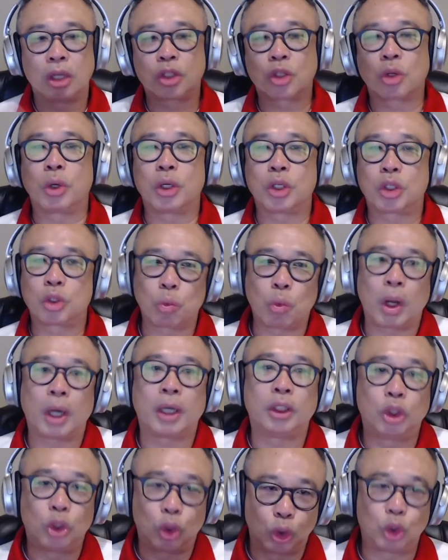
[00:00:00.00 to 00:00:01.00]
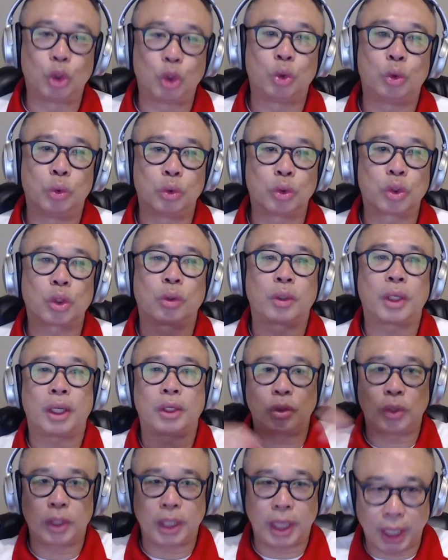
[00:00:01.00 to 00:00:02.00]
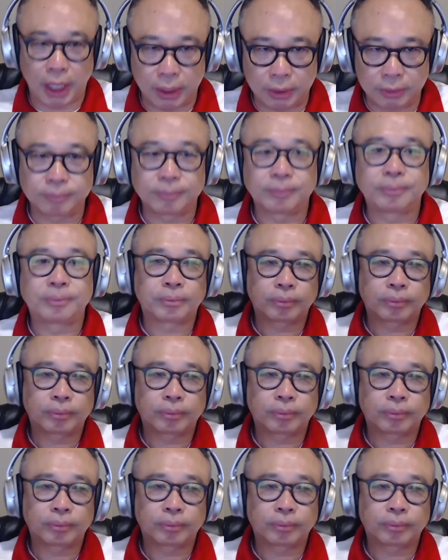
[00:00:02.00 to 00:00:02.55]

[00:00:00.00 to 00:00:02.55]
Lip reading: So it's 1 to 2, so that you can